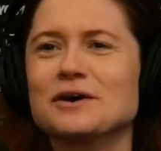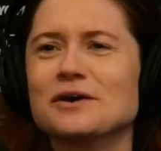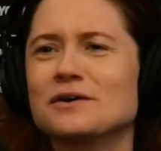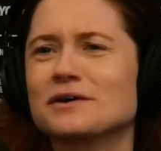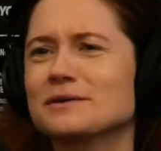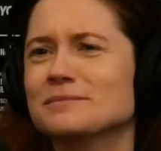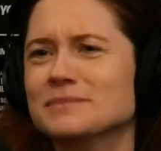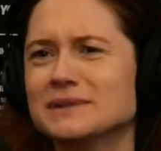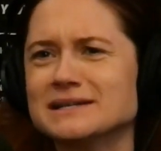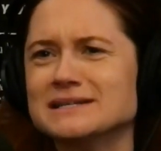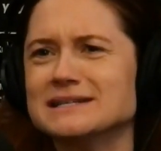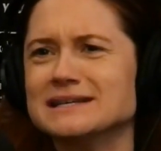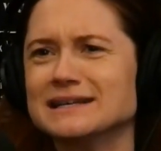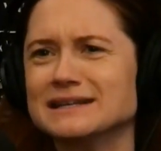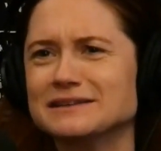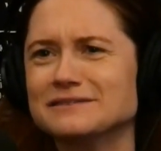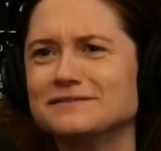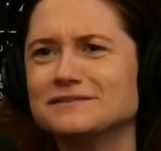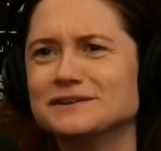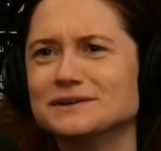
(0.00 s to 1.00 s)
not
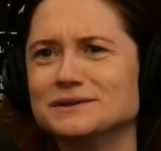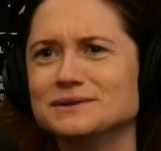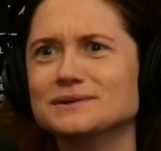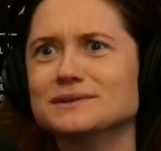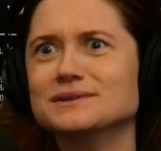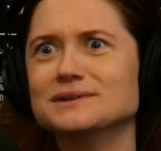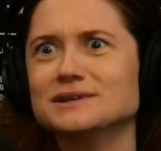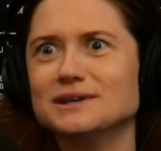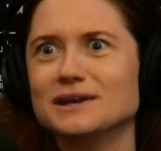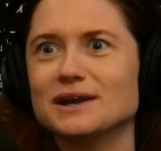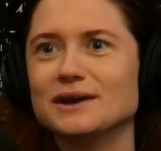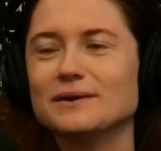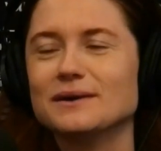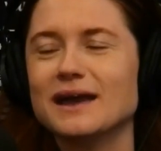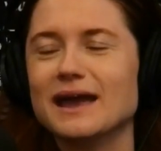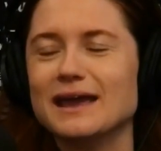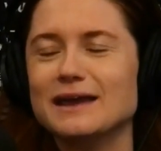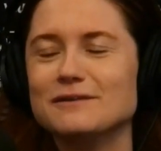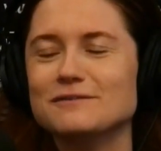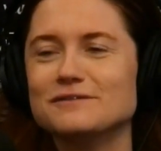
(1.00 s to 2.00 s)
completing the full, you know,
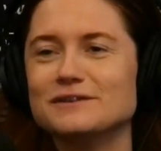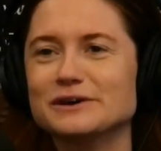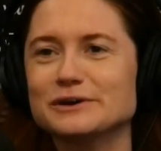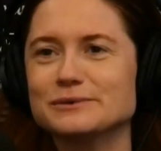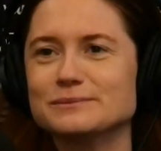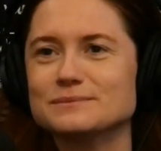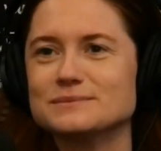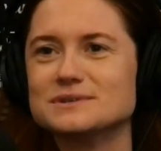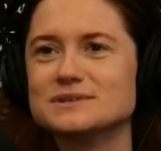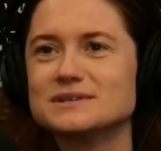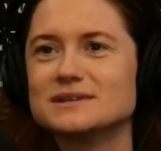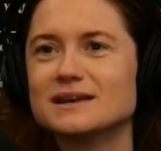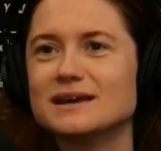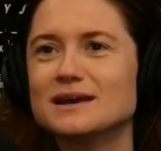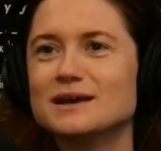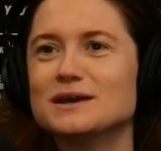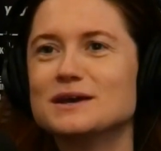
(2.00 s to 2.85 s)
eight films.